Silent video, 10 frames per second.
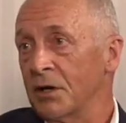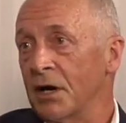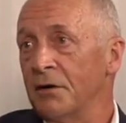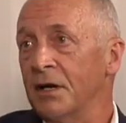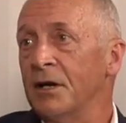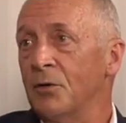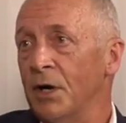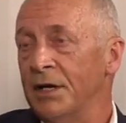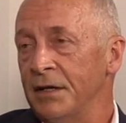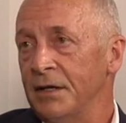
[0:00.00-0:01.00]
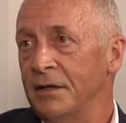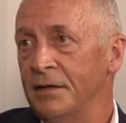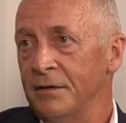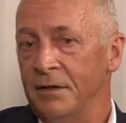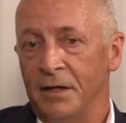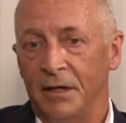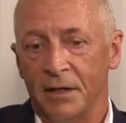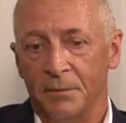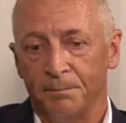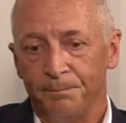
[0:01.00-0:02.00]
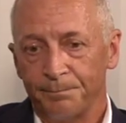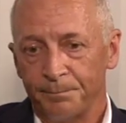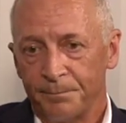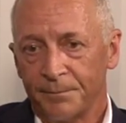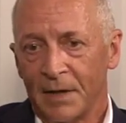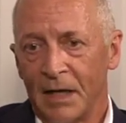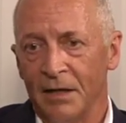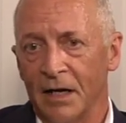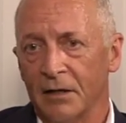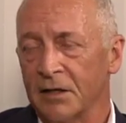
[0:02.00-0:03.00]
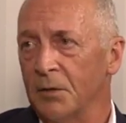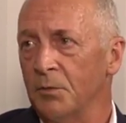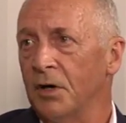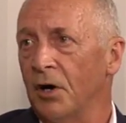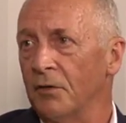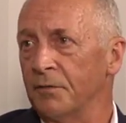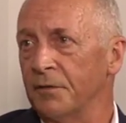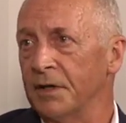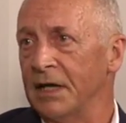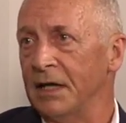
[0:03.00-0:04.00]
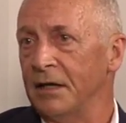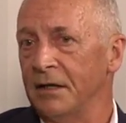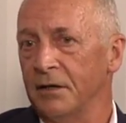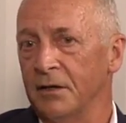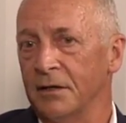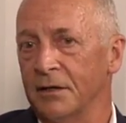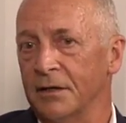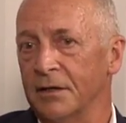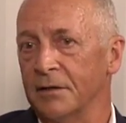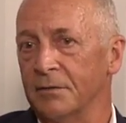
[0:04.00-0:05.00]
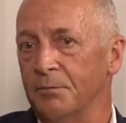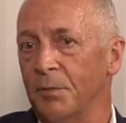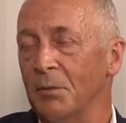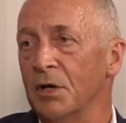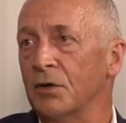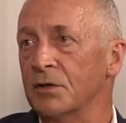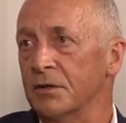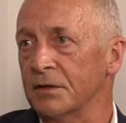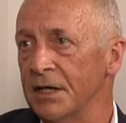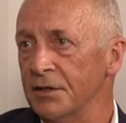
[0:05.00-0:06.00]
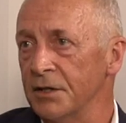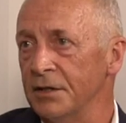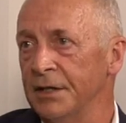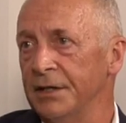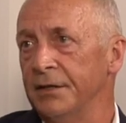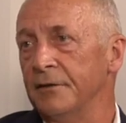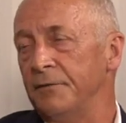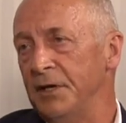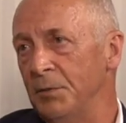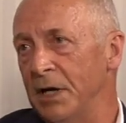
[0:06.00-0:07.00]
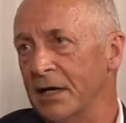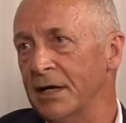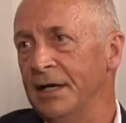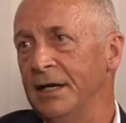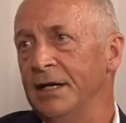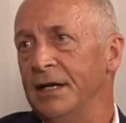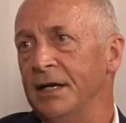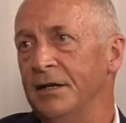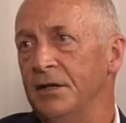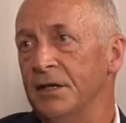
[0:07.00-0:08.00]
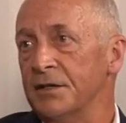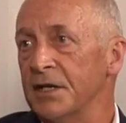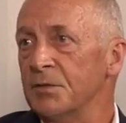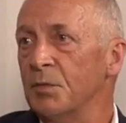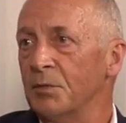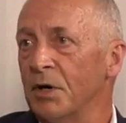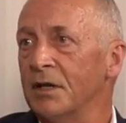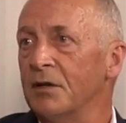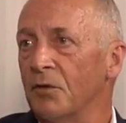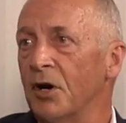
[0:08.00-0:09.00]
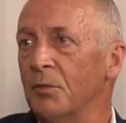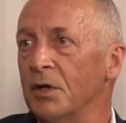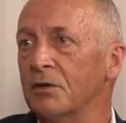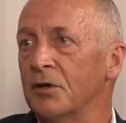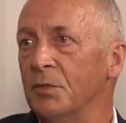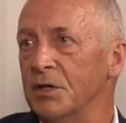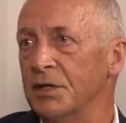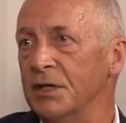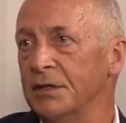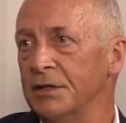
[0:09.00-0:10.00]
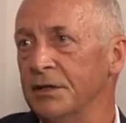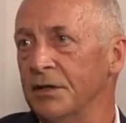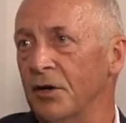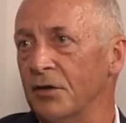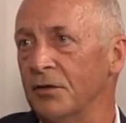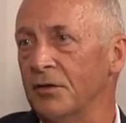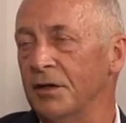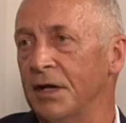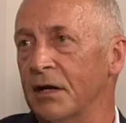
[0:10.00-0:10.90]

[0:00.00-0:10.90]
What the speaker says: currently awaiting the outcome of the public consultation, the feedback, and the assessment by the Environmental Commissioner on the